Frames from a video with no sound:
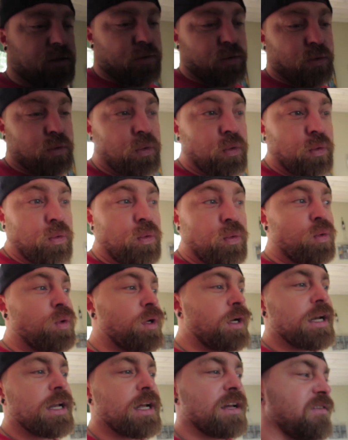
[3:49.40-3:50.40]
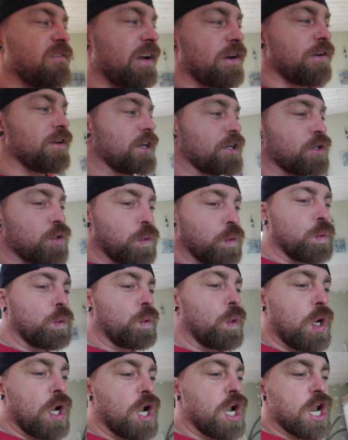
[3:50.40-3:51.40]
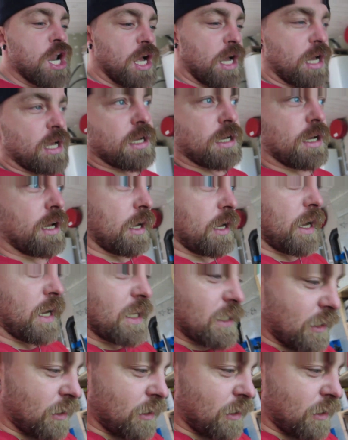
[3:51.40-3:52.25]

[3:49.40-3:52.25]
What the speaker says: cool. Very cool. As